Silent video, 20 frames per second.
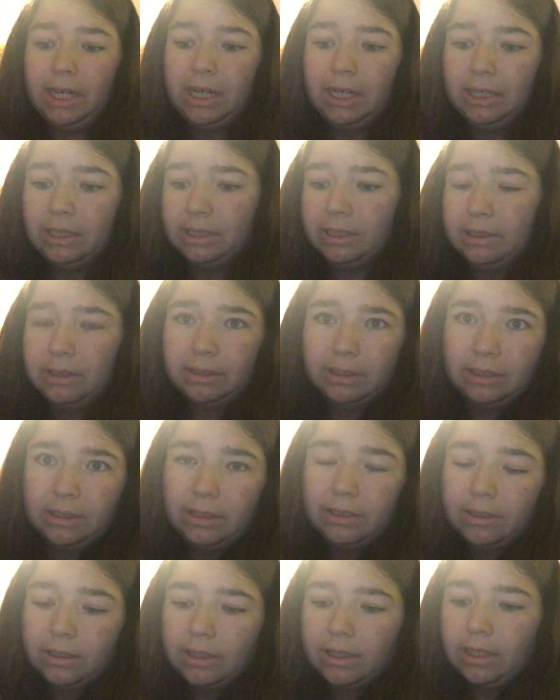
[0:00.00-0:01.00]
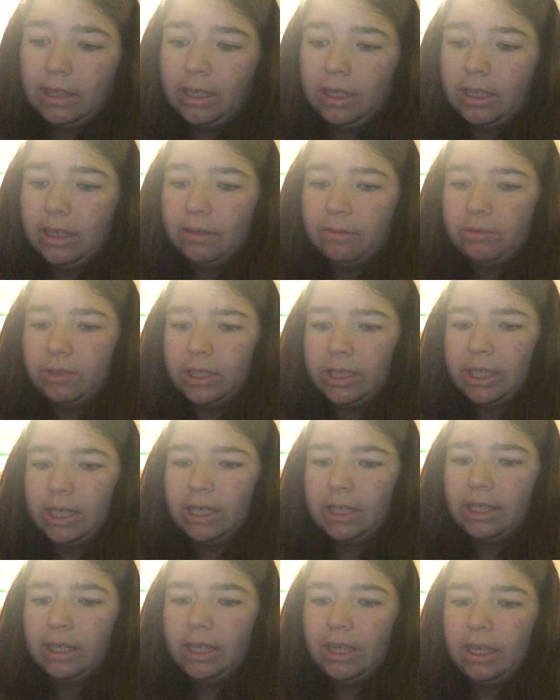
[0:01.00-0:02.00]
not. It's
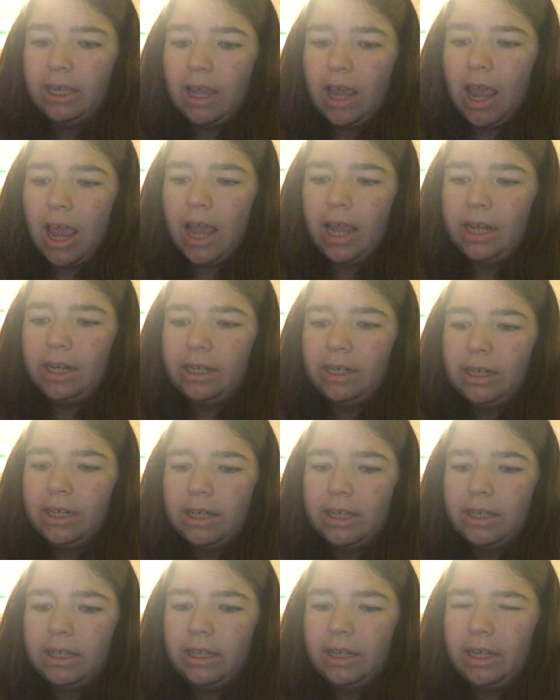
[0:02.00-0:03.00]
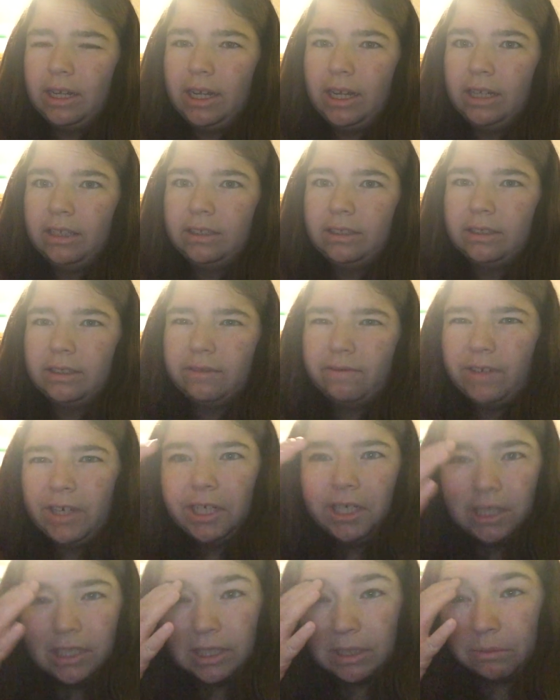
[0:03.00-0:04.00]
like, and it's
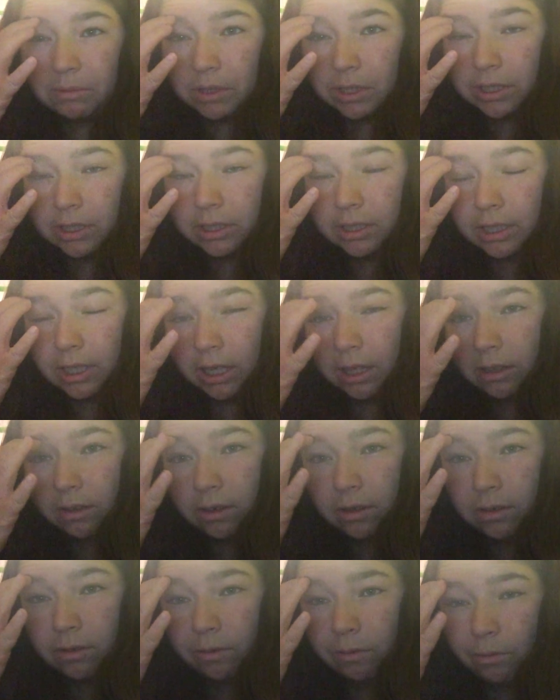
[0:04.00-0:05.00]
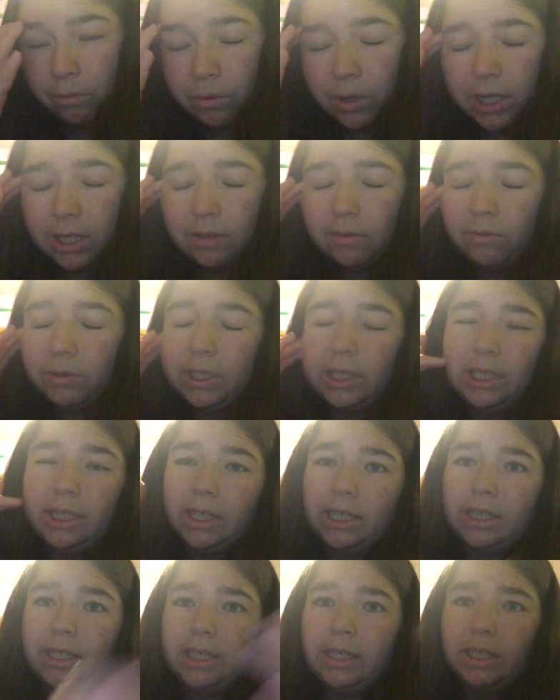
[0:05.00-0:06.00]
very similar to what was
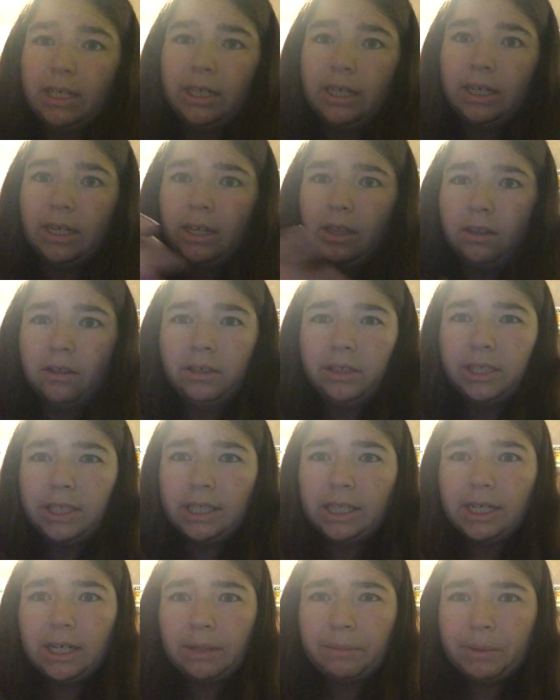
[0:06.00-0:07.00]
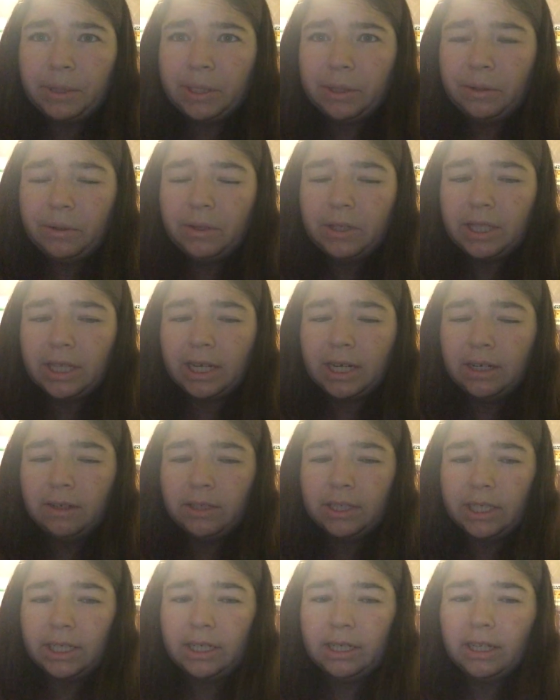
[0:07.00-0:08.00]
done in other Zelina episodes. That
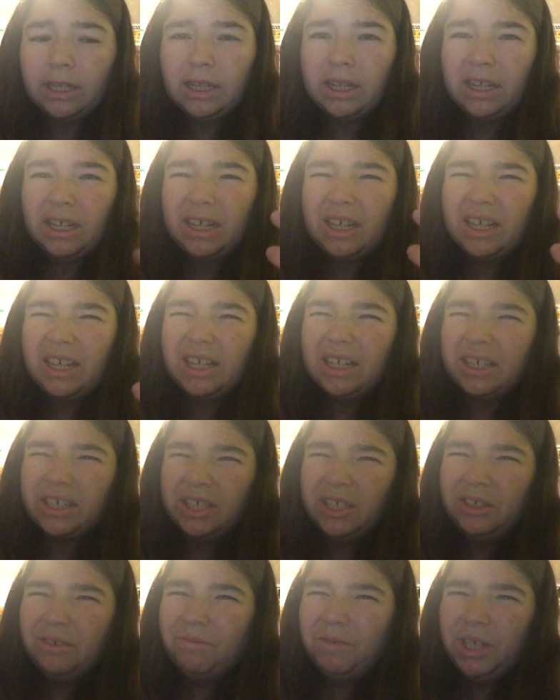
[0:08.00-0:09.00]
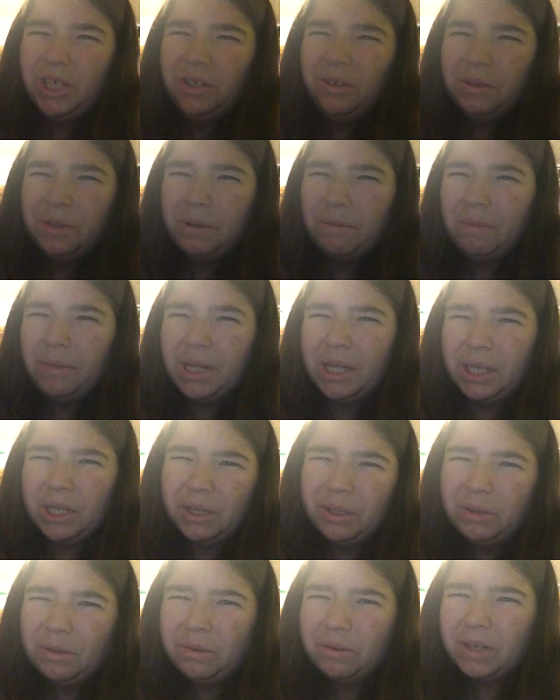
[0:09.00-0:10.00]
is, like, couldn't we do something
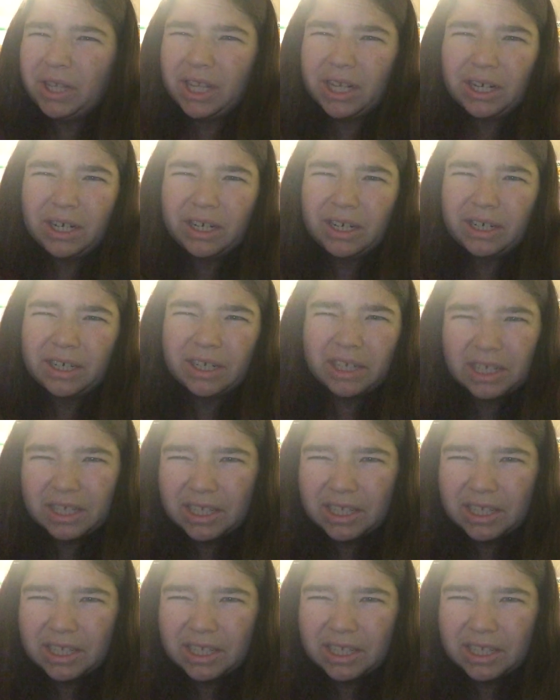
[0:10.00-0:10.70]
new with her?